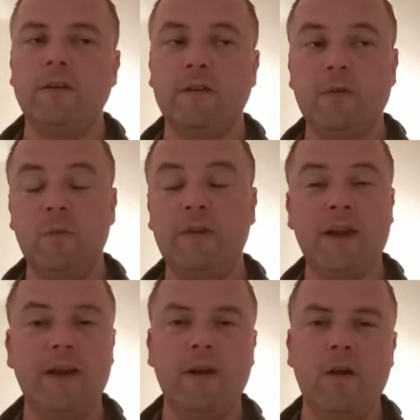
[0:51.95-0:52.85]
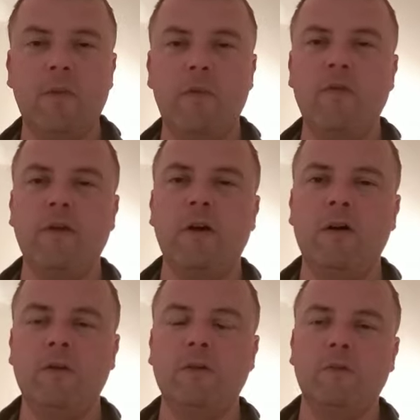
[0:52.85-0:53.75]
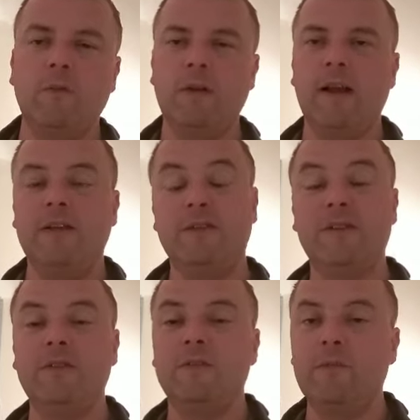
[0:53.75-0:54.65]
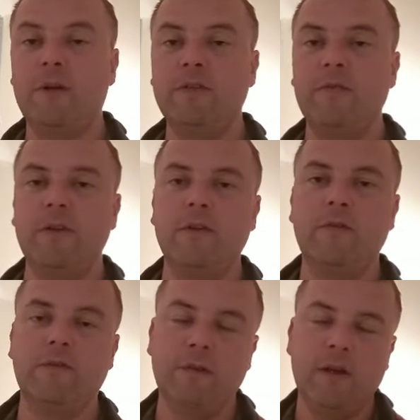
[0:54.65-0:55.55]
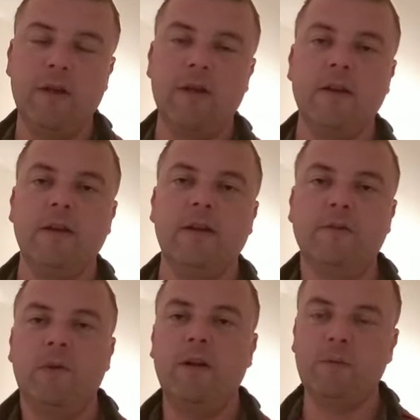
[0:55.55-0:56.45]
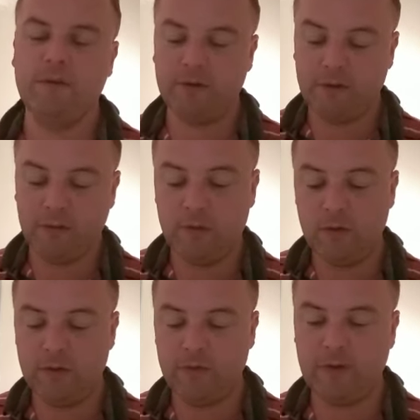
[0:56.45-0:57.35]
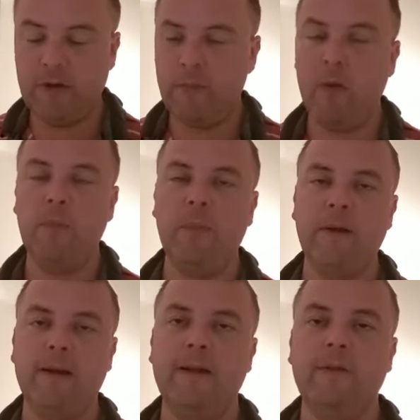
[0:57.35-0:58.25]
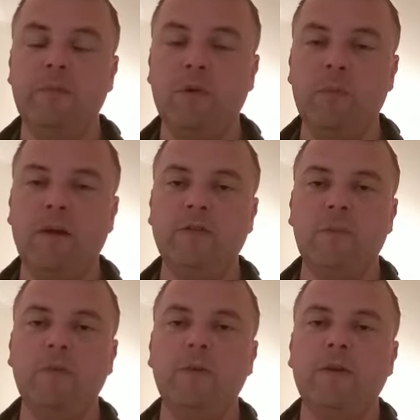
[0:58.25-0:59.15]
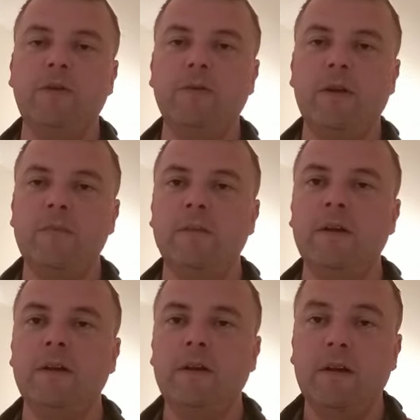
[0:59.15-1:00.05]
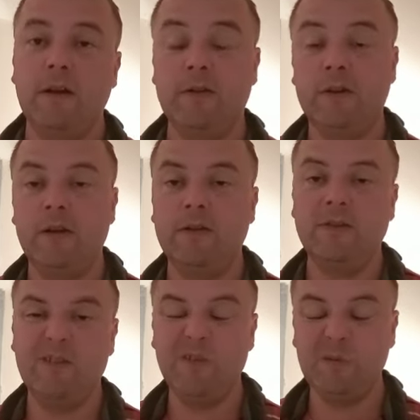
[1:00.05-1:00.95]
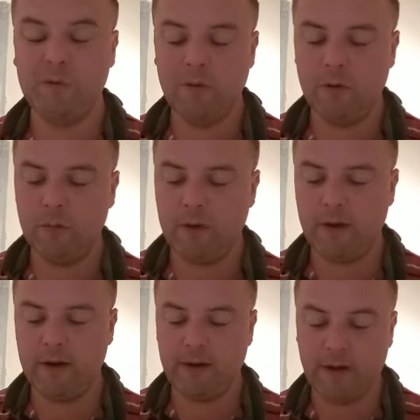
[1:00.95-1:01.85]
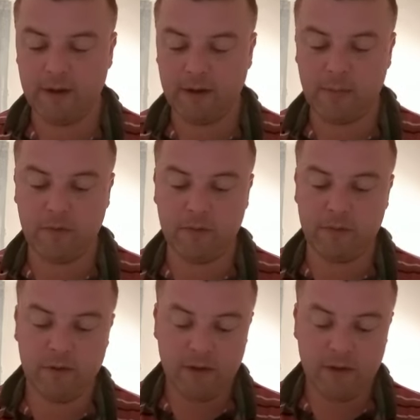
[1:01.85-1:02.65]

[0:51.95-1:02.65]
It's going to be taking on above it all, though, that won last night, impressively enough, as well, which i look enough to tip up. Uh, it'll be a good matchup between the two of them. I'd say, because the two of them do look a bit ahead of the handicapper.